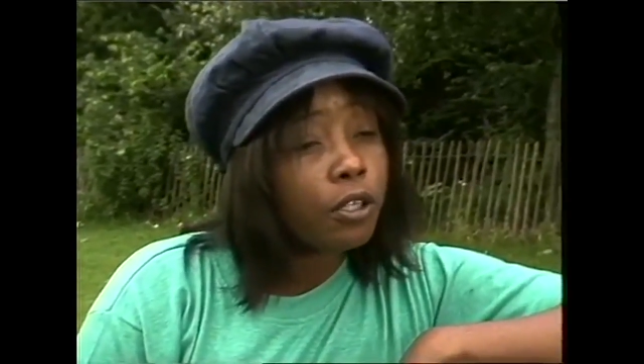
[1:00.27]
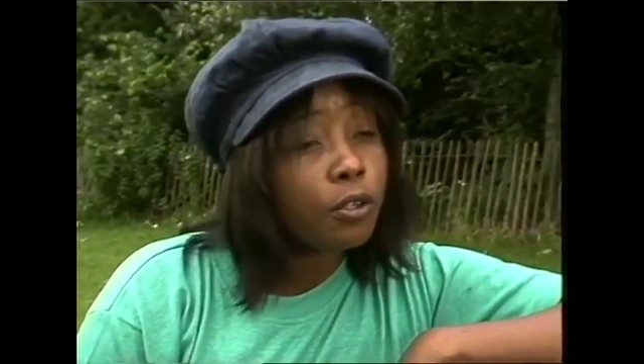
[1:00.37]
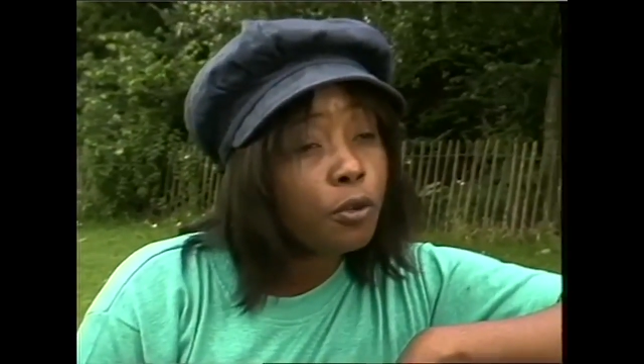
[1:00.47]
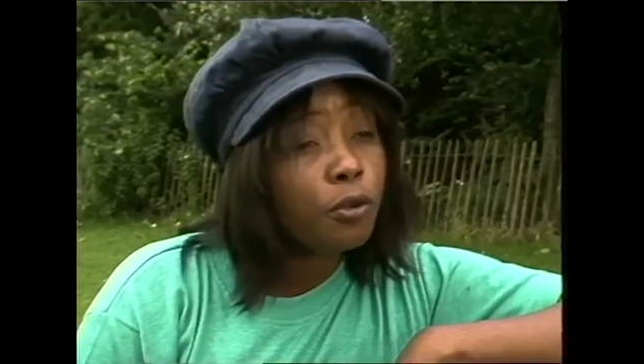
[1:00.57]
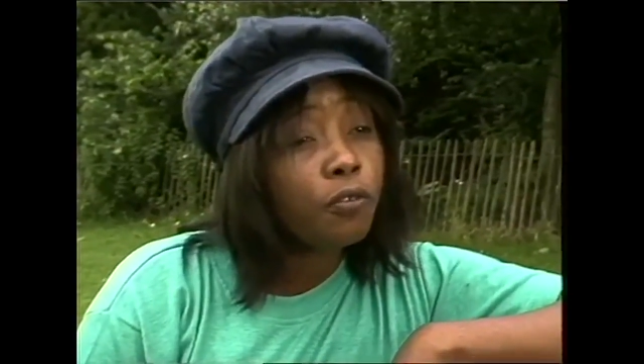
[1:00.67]

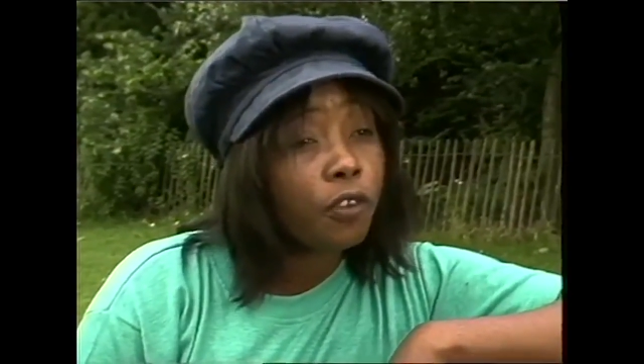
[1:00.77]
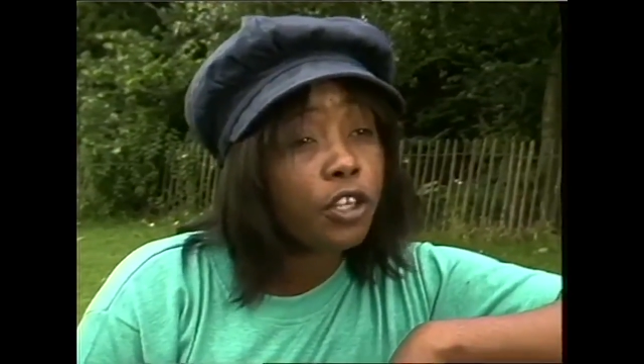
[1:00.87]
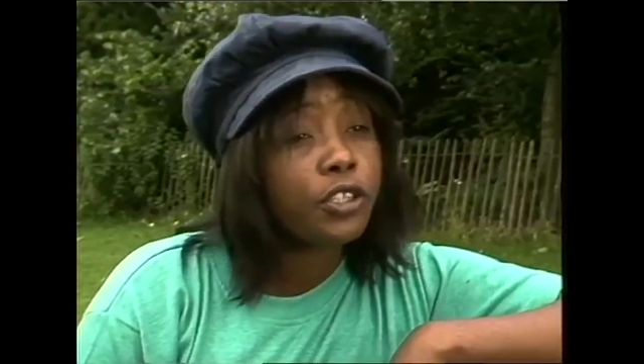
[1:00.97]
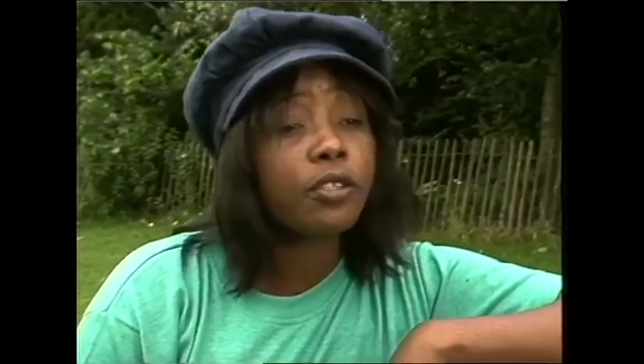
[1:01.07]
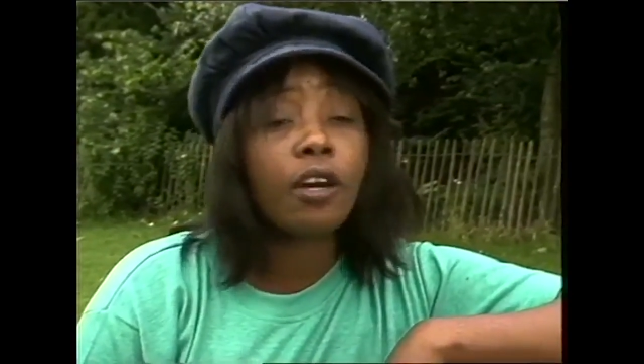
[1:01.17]
new
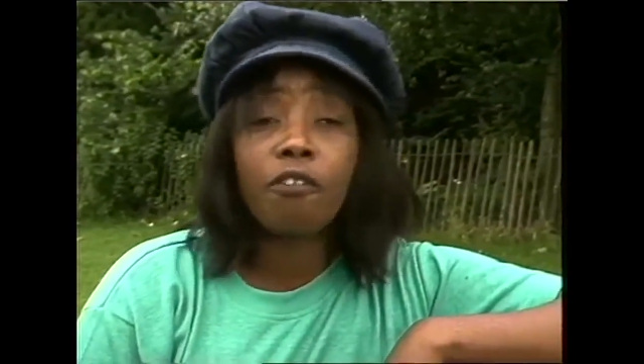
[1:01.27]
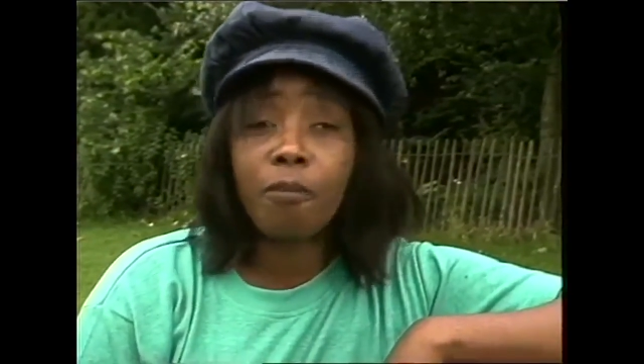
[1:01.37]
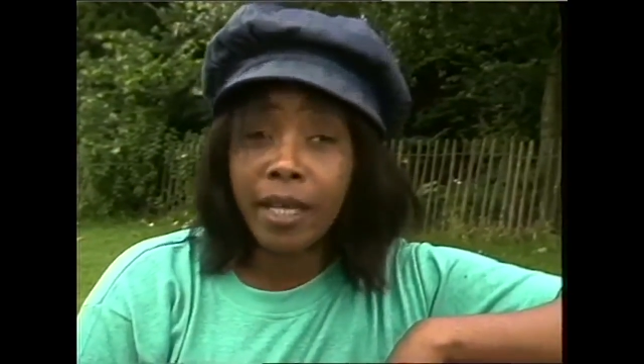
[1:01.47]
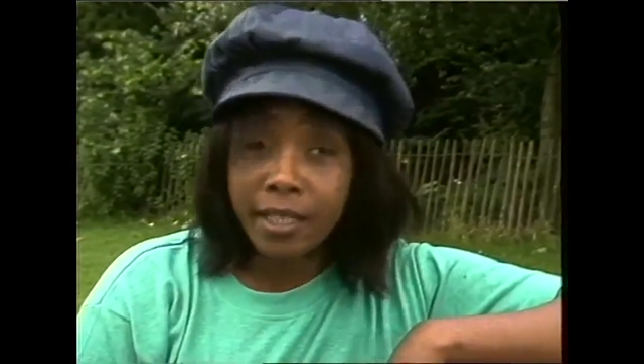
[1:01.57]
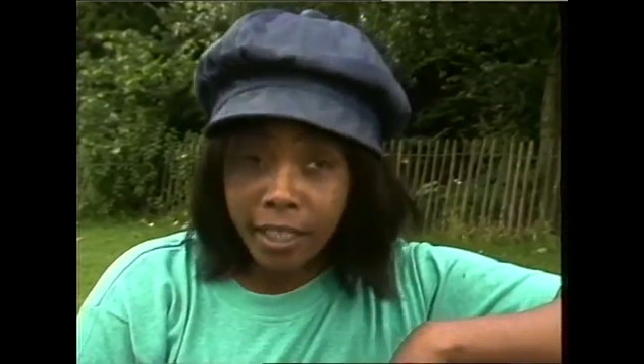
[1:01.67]
version of
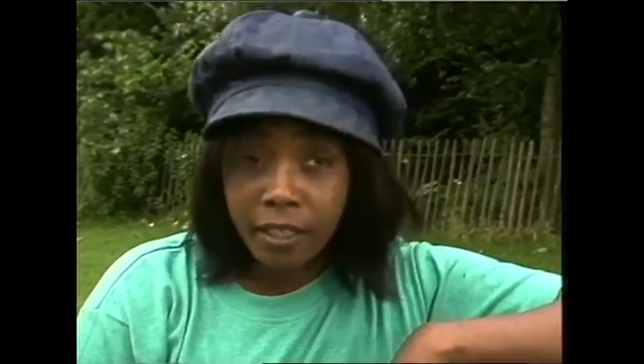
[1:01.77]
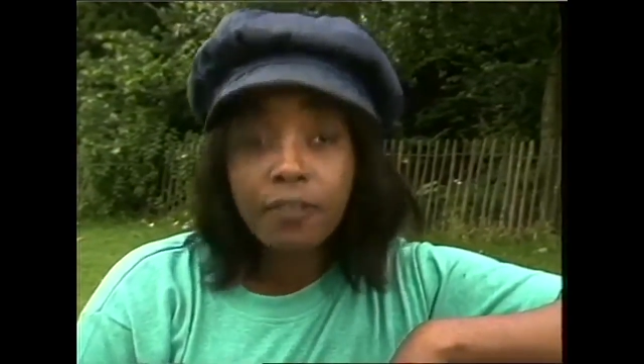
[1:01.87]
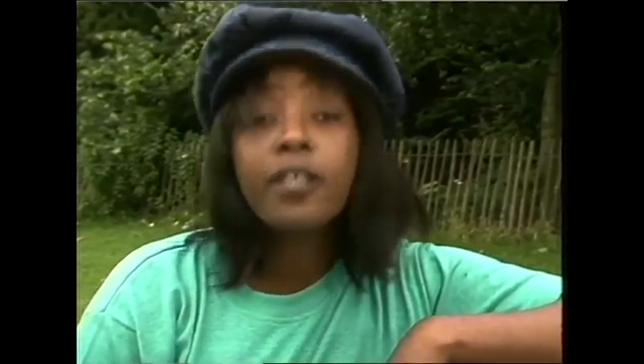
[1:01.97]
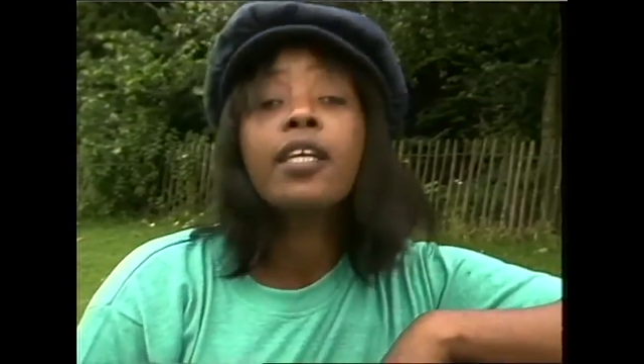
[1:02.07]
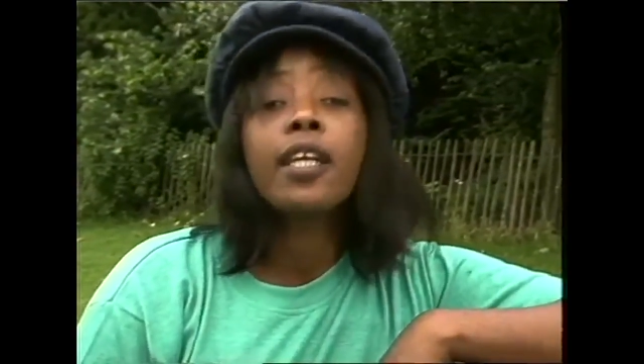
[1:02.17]
myself
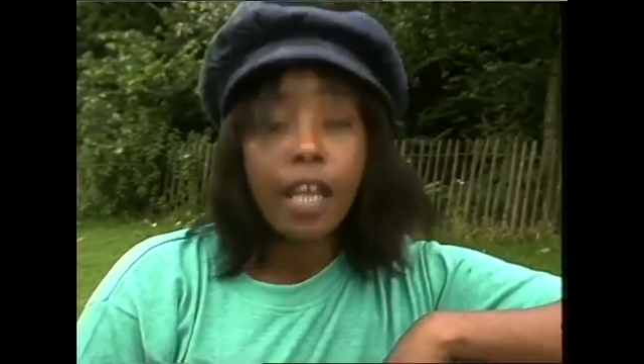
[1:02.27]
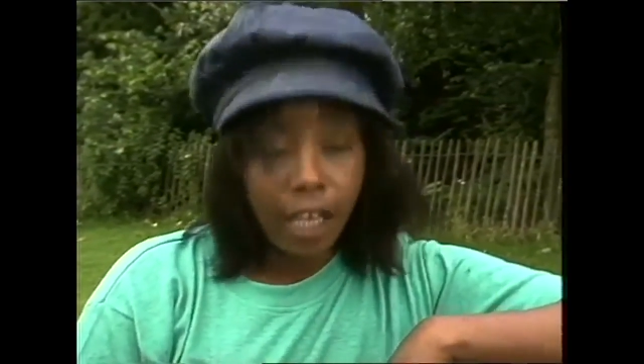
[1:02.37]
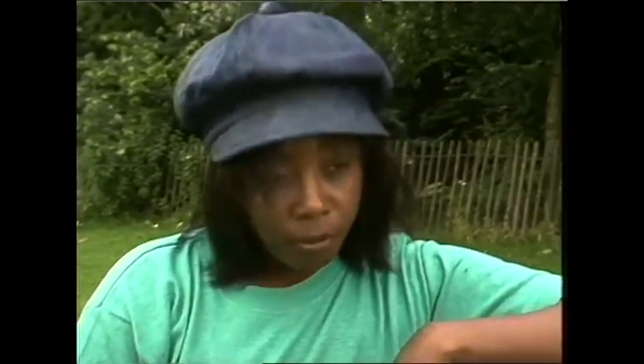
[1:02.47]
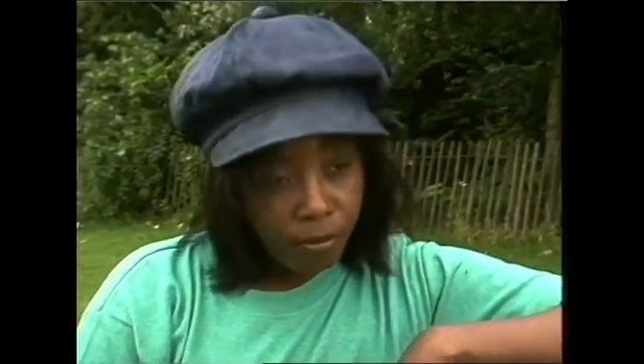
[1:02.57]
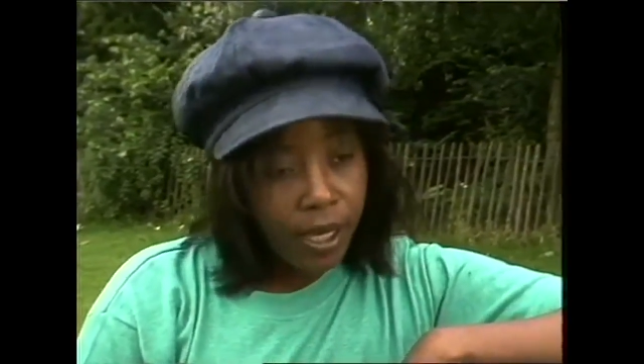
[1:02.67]

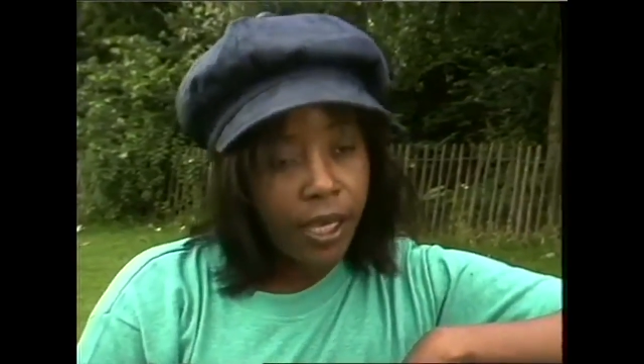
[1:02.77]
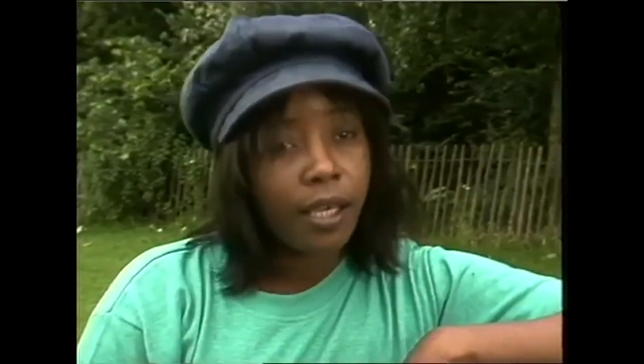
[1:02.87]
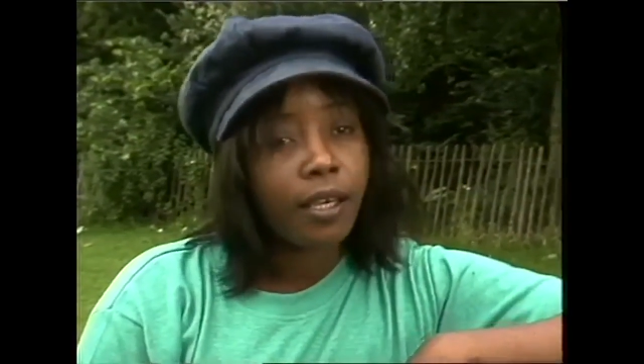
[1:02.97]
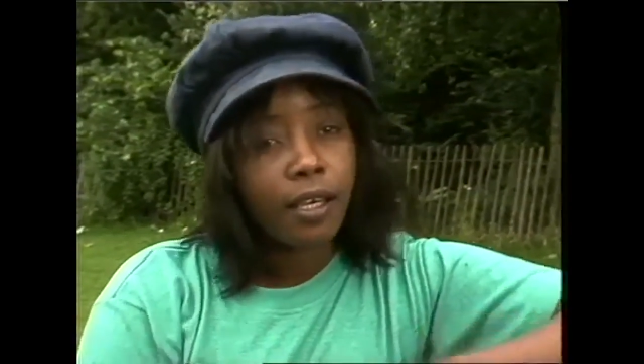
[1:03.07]
and my